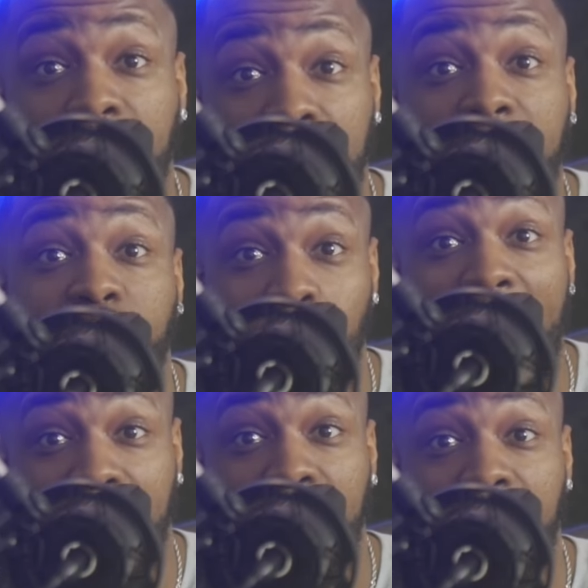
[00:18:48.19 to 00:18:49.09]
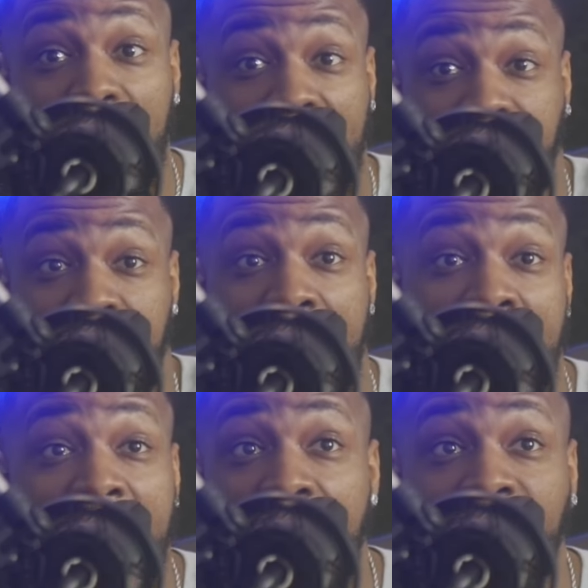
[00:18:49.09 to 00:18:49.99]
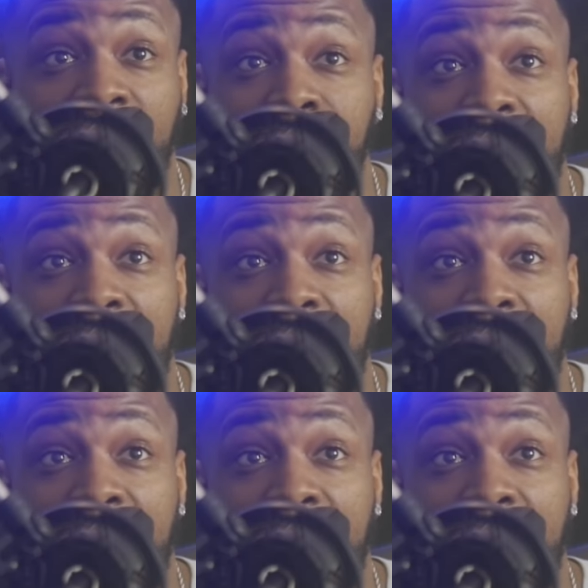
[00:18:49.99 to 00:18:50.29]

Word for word: in the SWAC. I, I have them